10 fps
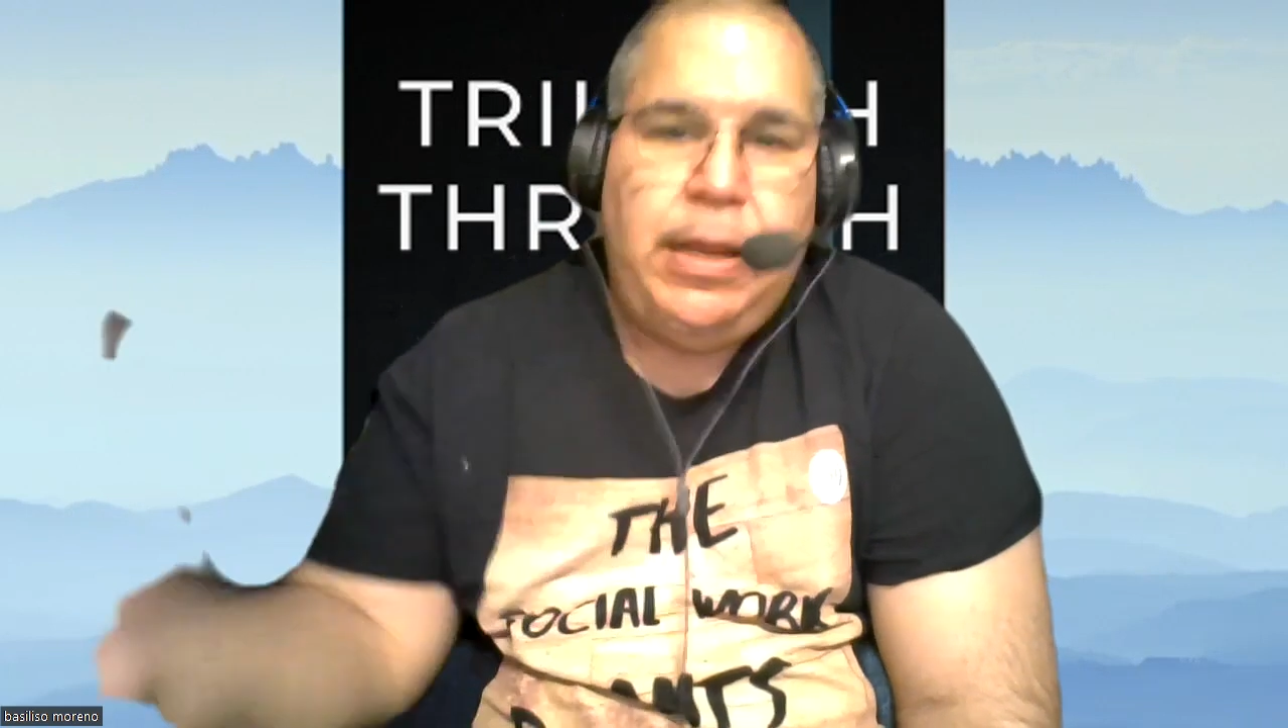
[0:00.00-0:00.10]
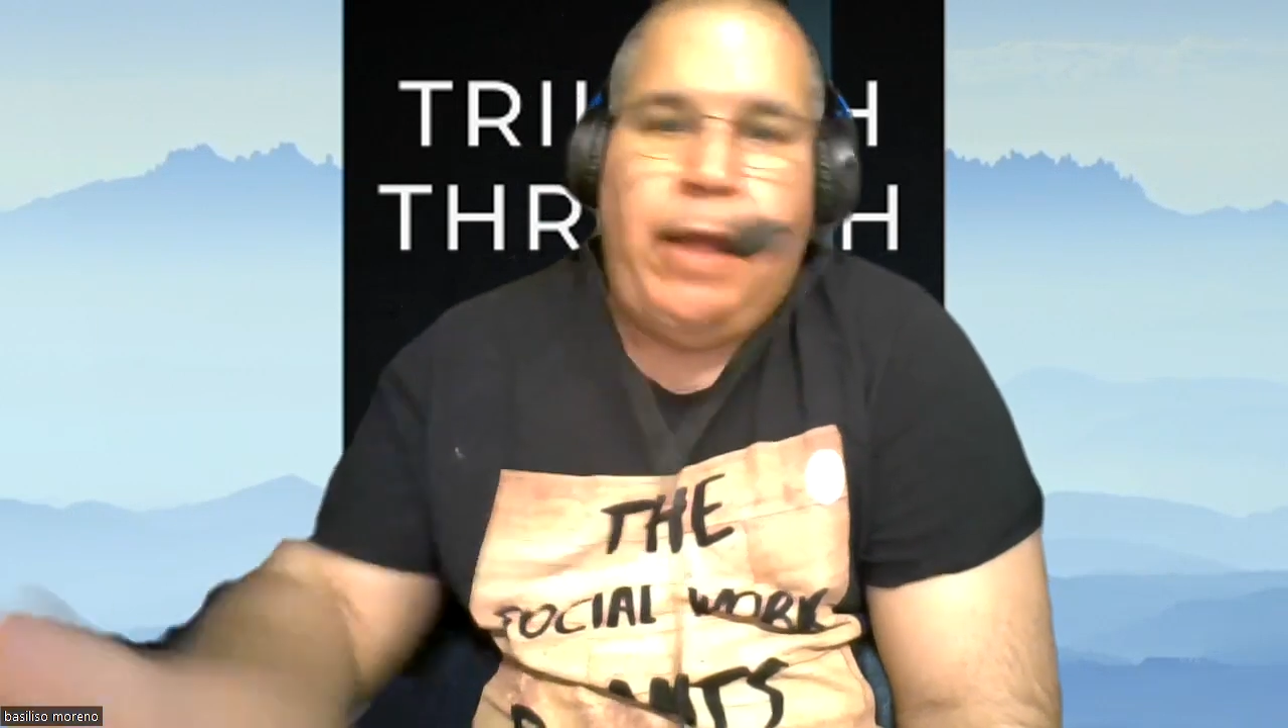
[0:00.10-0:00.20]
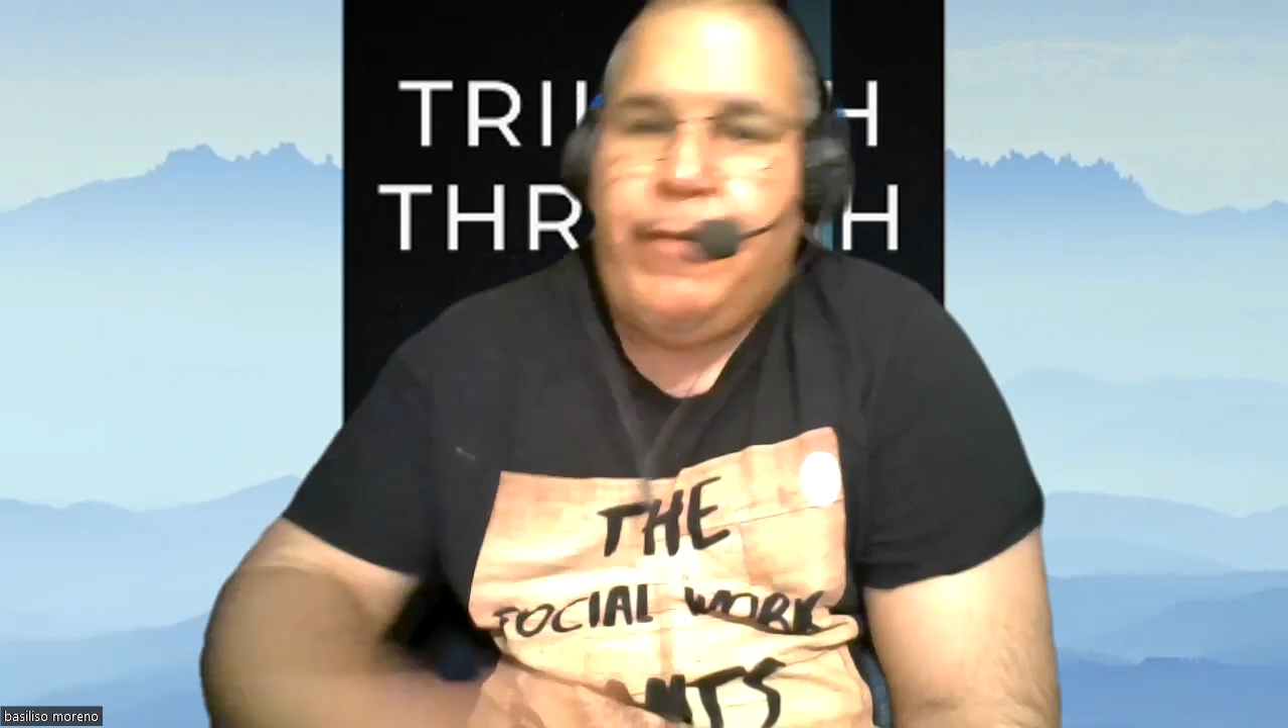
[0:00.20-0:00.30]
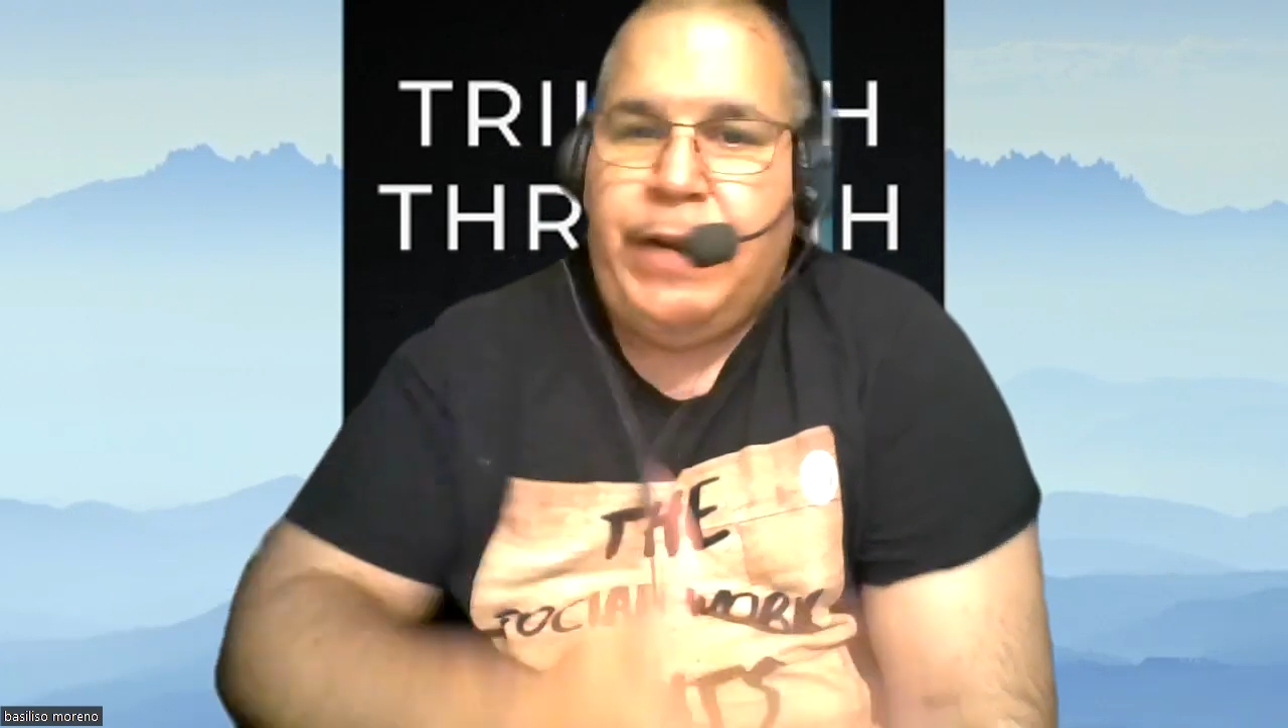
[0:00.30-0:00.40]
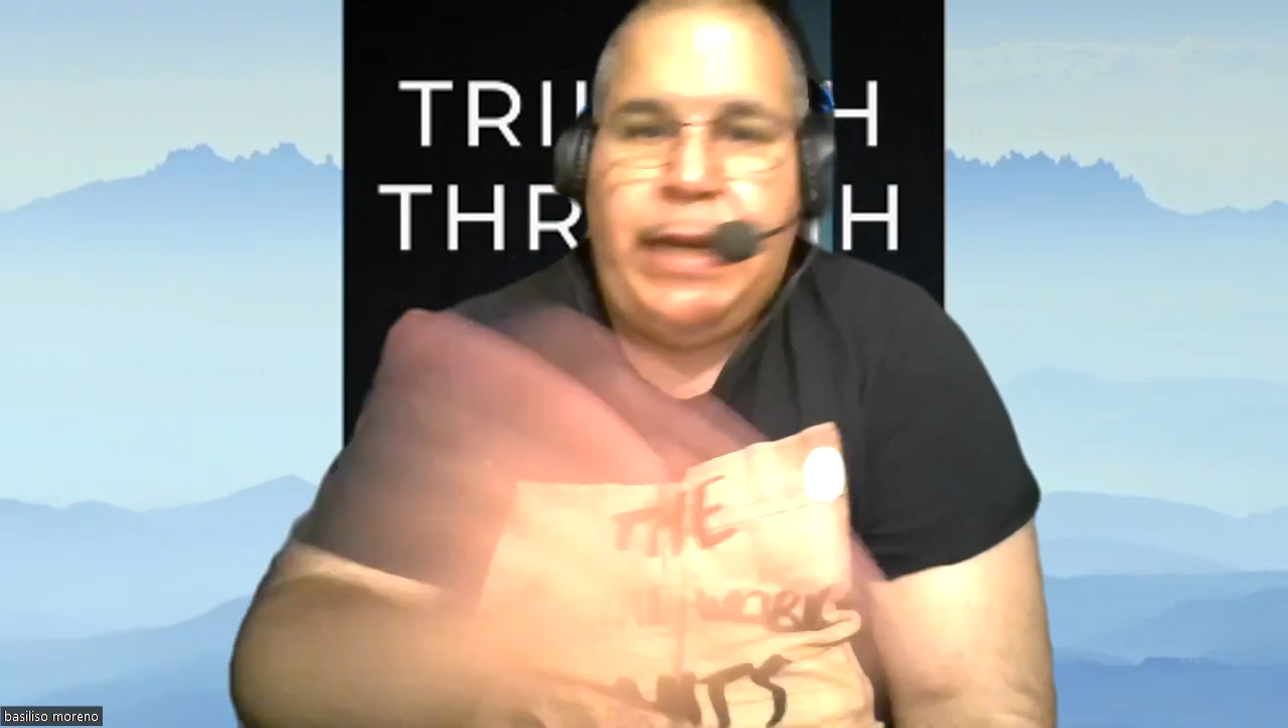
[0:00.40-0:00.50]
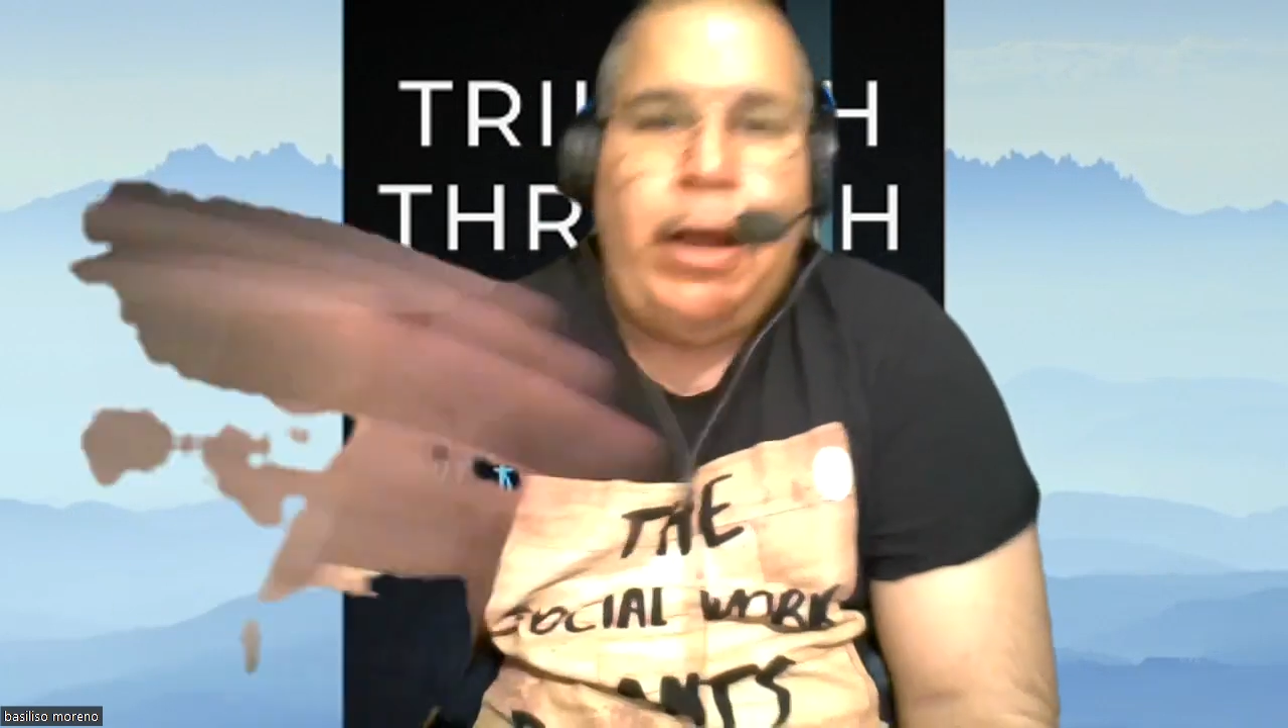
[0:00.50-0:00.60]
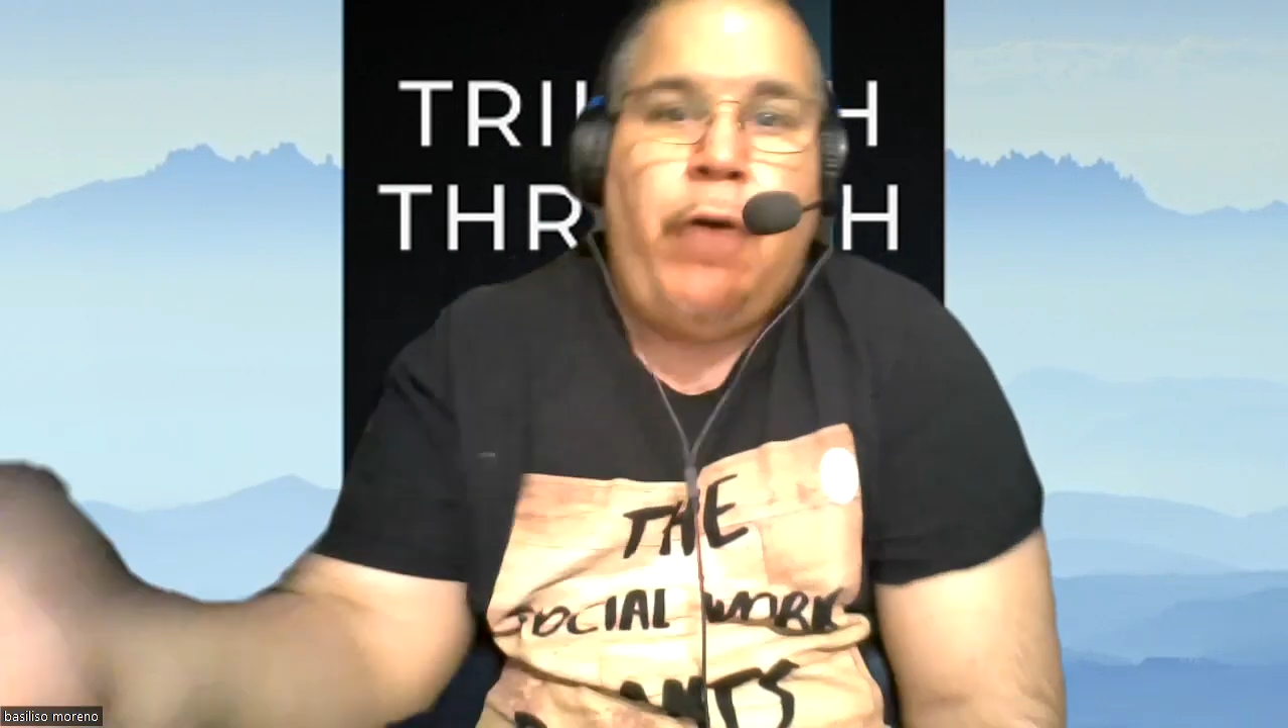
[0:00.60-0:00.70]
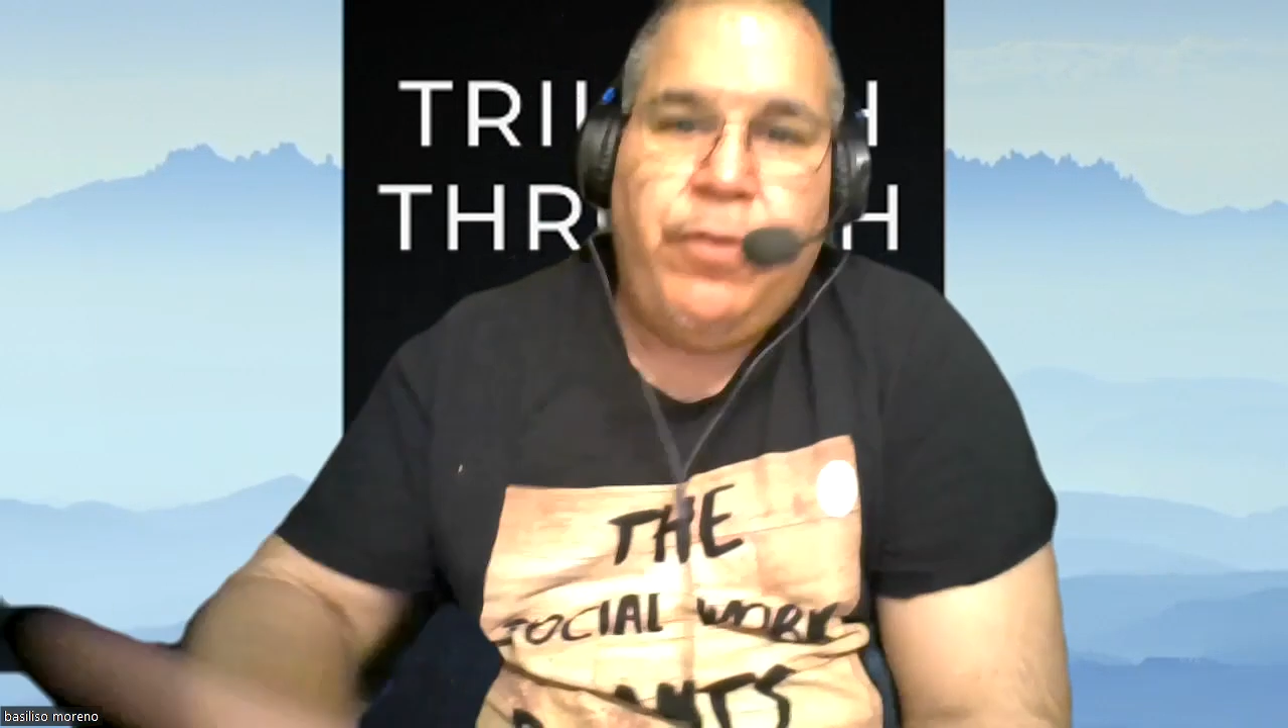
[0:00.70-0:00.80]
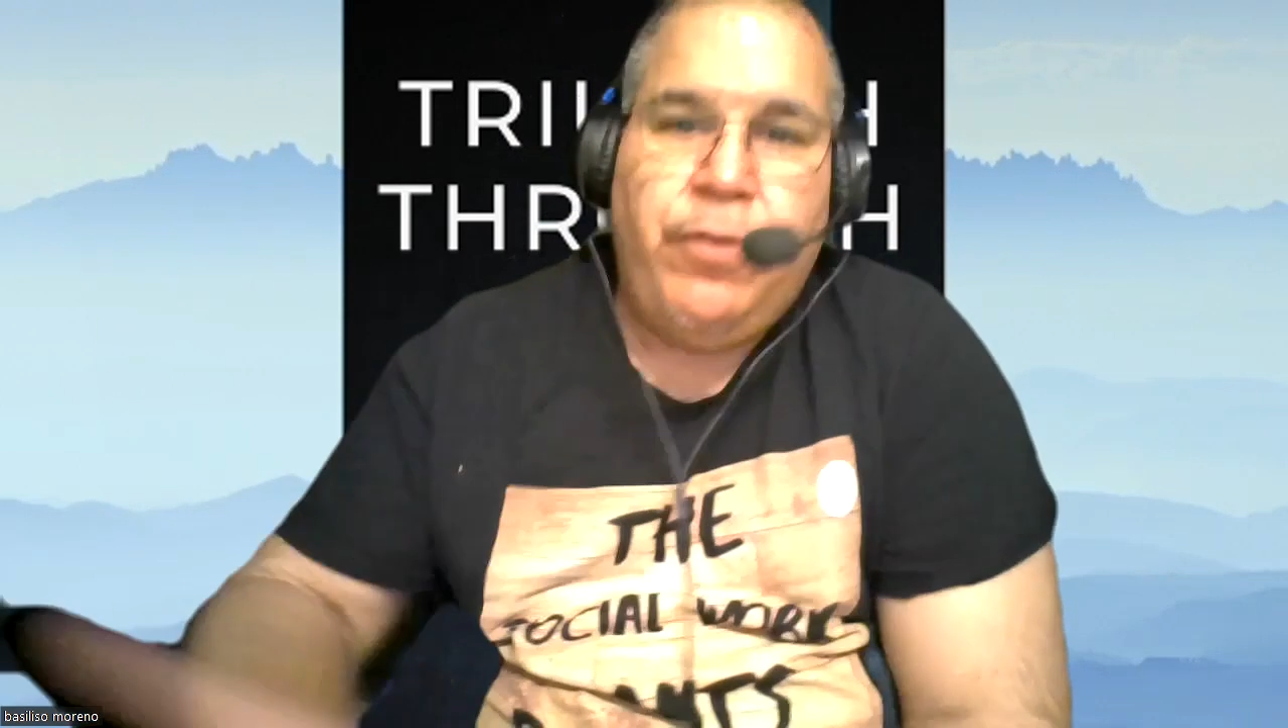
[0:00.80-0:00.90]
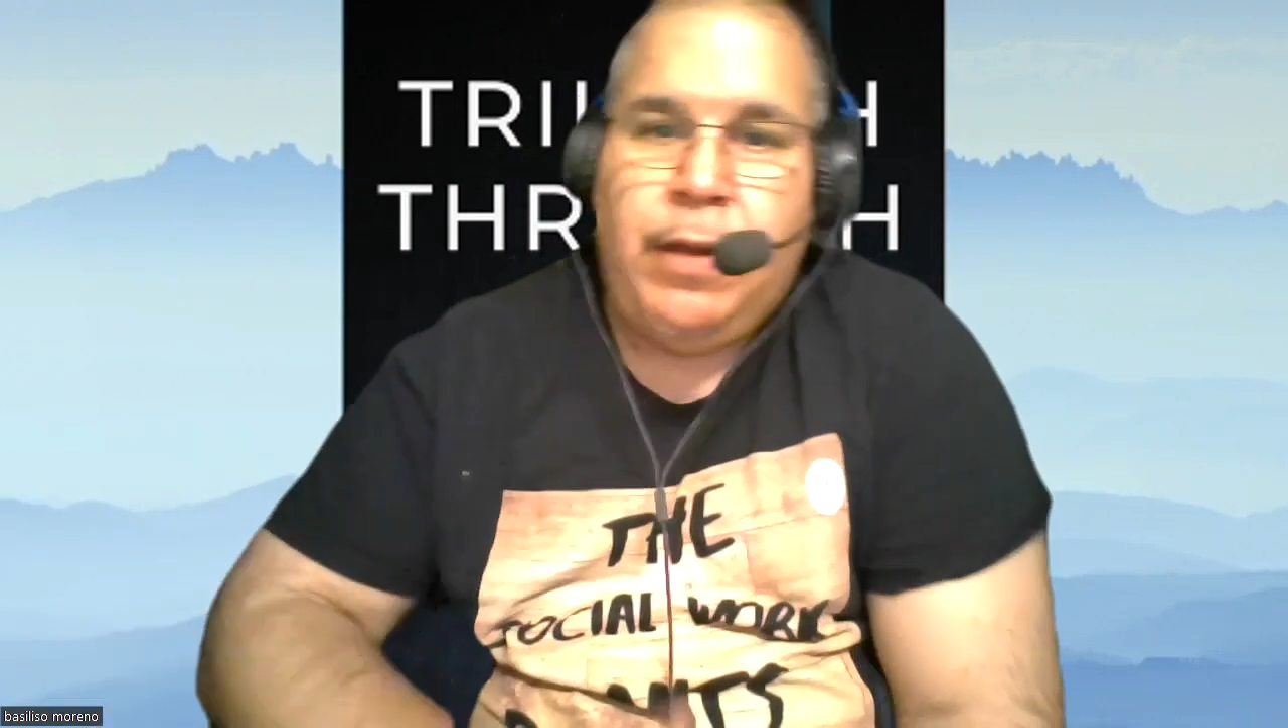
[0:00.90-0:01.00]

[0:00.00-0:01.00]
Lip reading: everything else